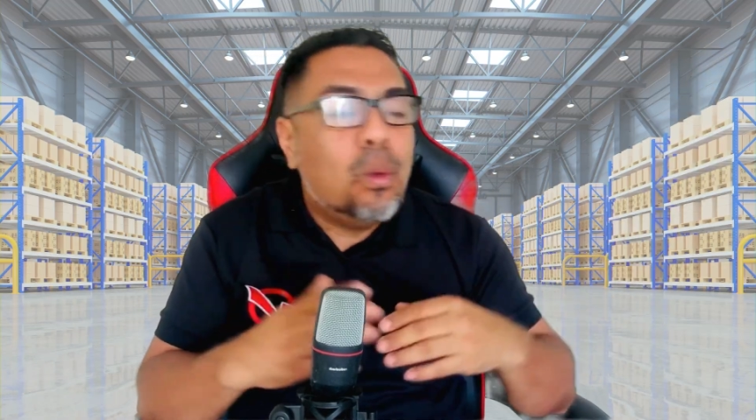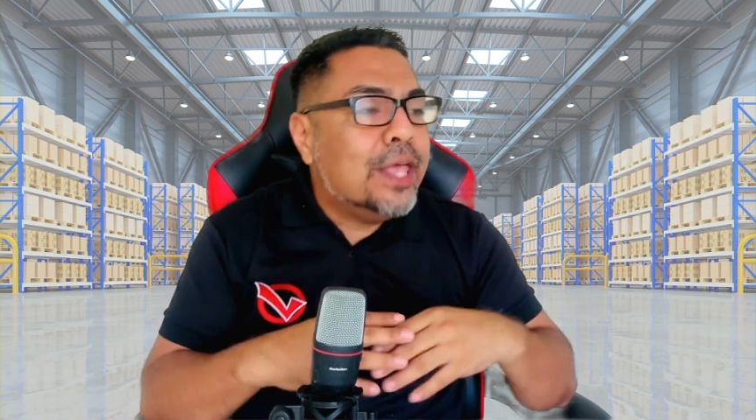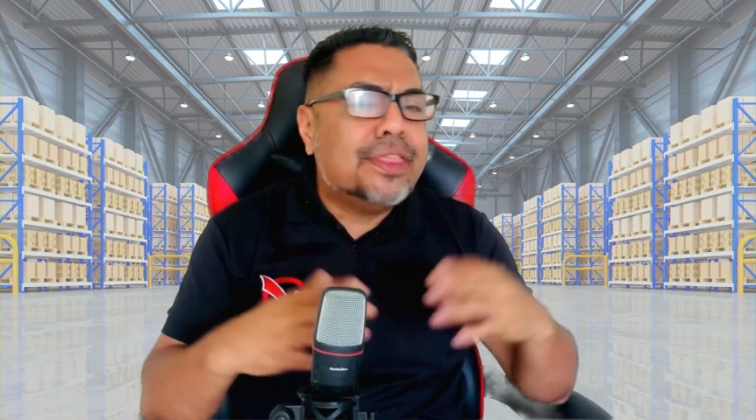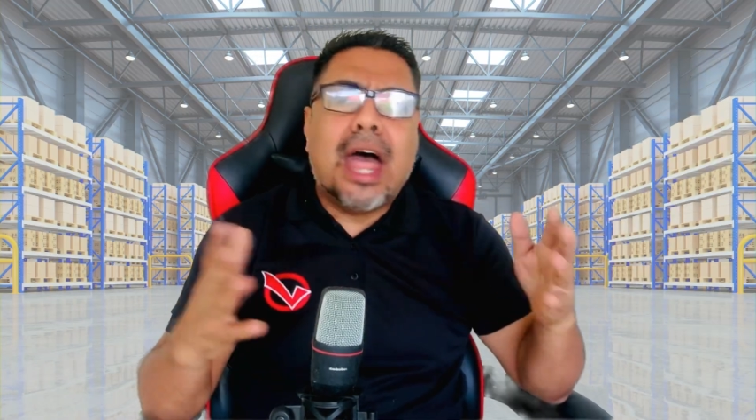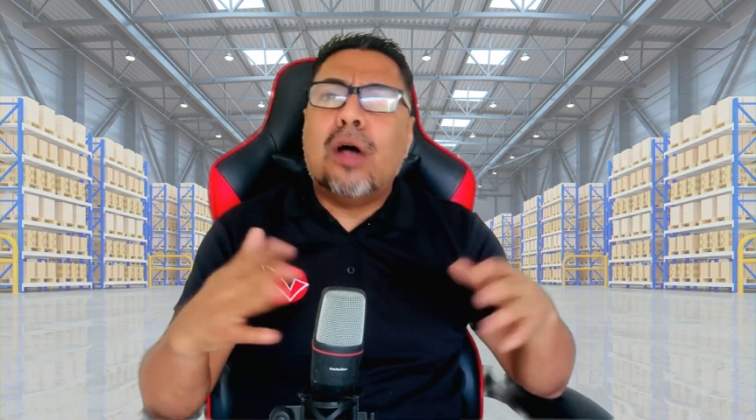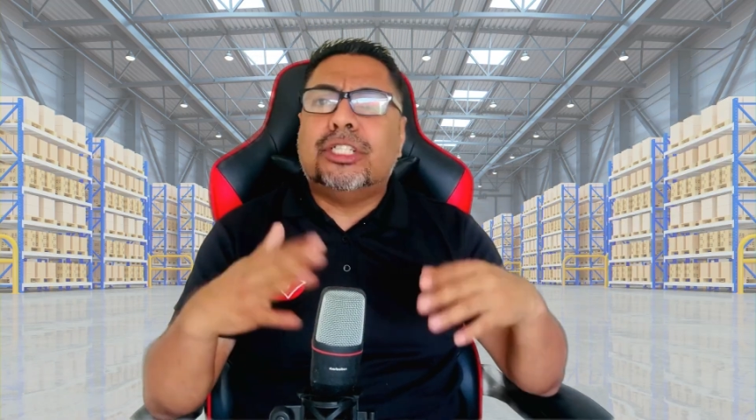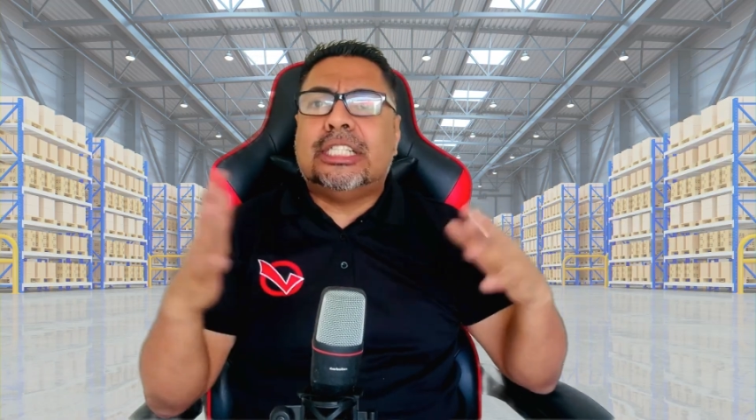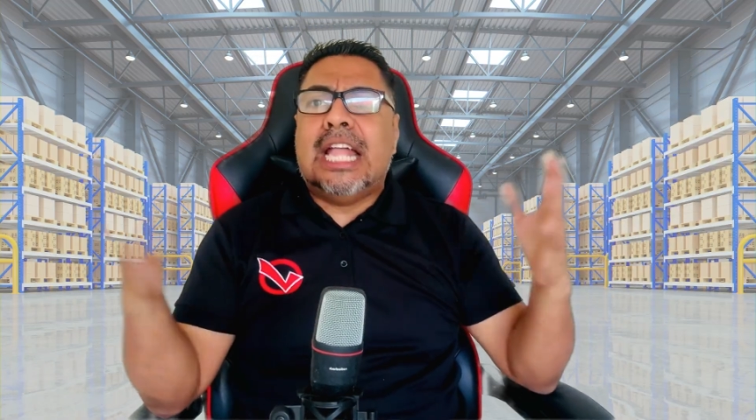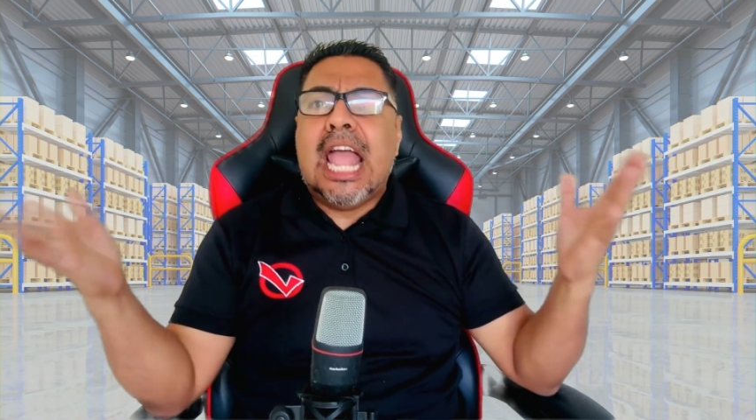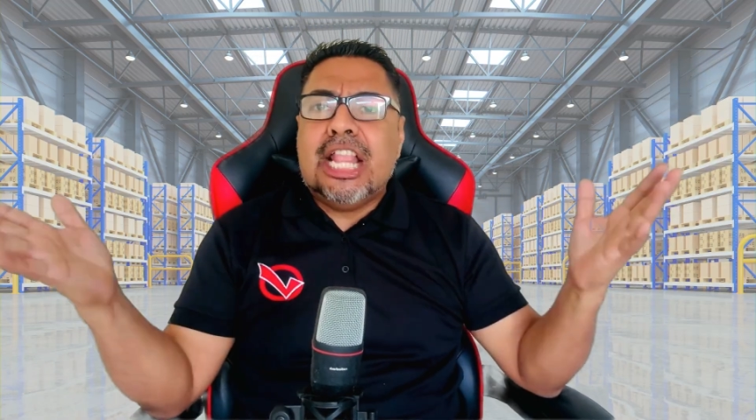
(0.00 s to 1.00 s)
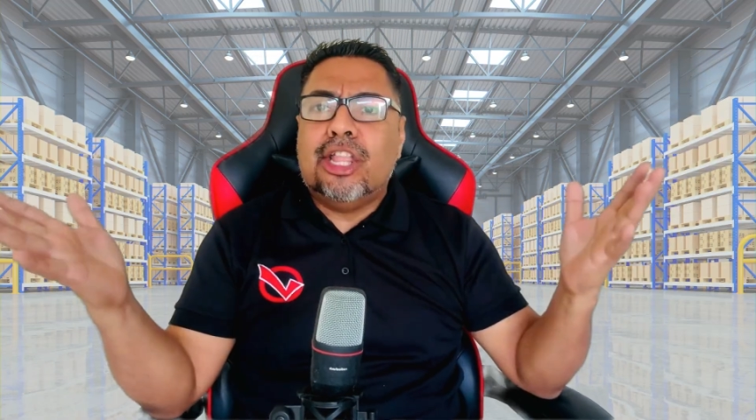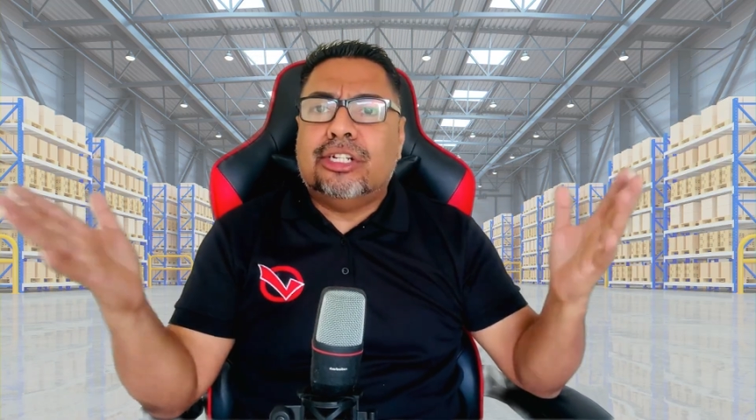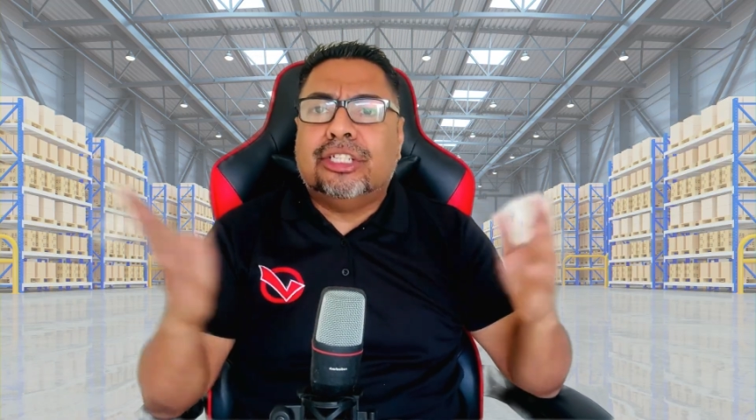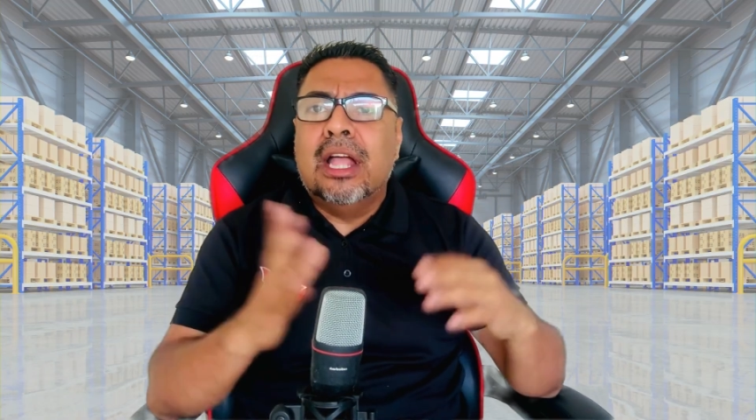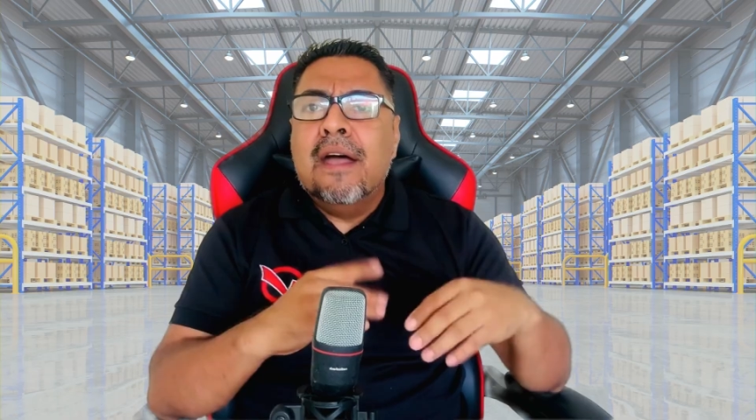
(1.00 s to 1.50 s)
without
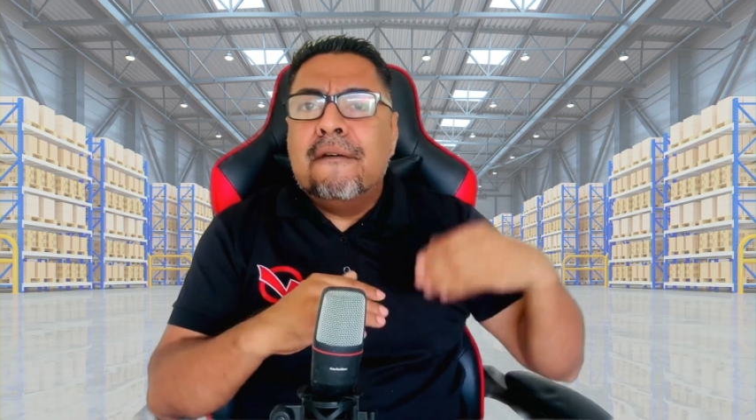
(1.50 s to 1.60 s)
standards.